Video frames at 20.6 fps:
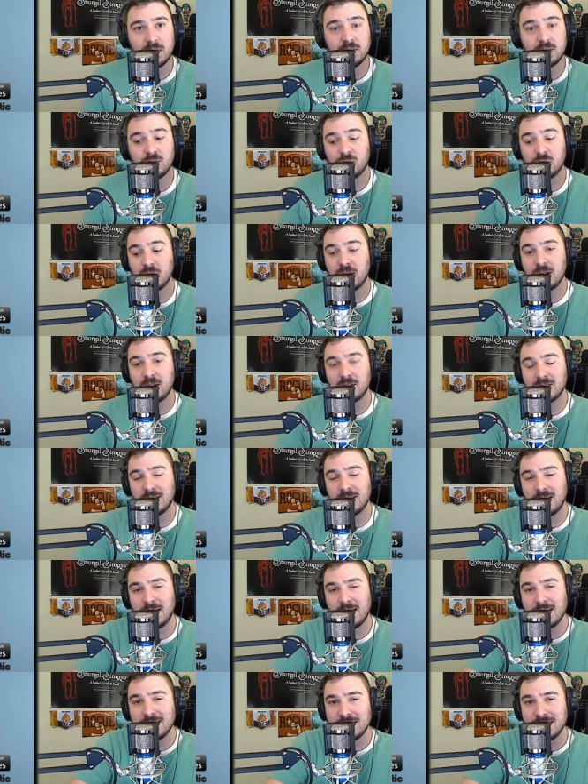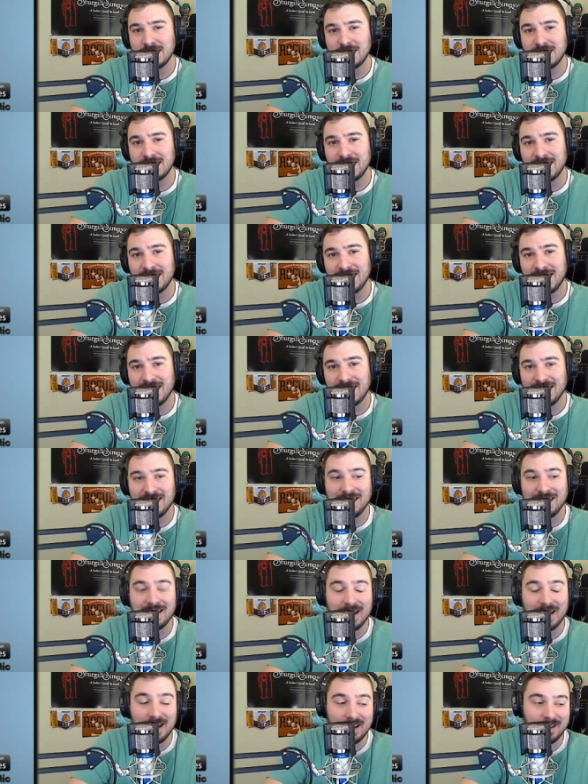his shares in
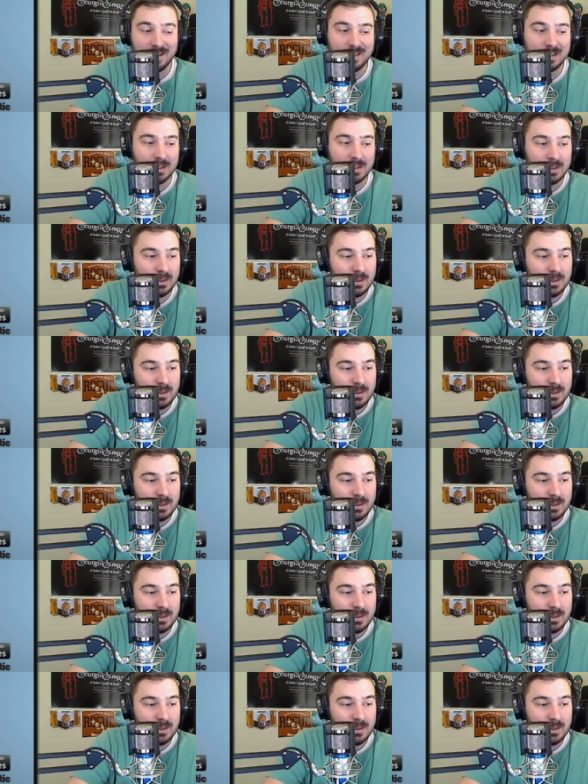1998.